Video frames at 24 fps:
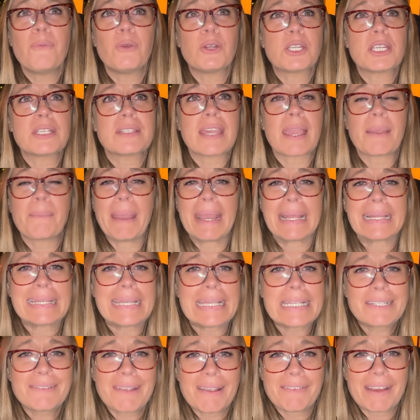which is like my
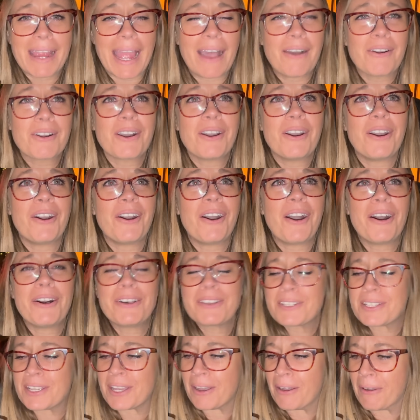least favorite alcohol
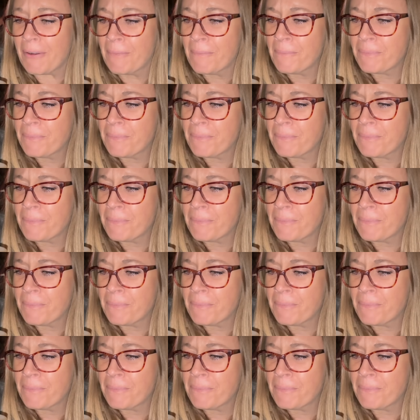also.